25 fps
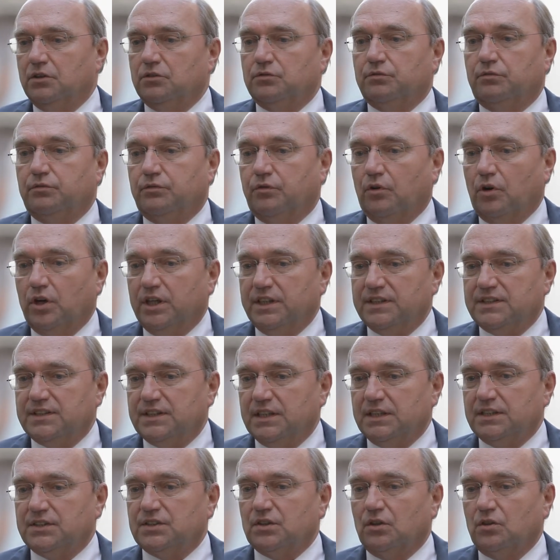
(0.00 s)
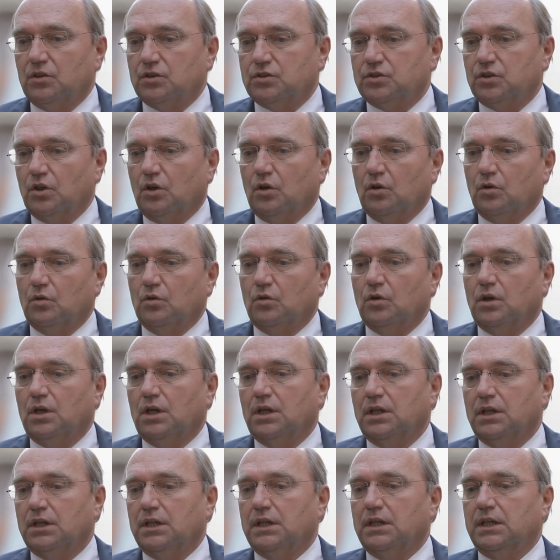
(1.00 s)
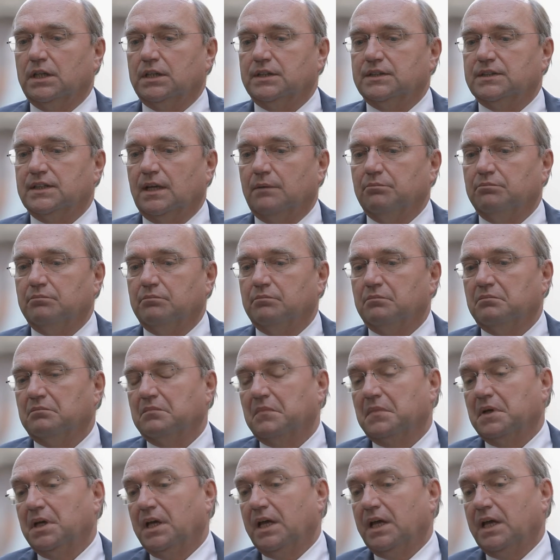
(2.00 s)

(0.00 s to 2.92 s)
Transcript: for instance, also some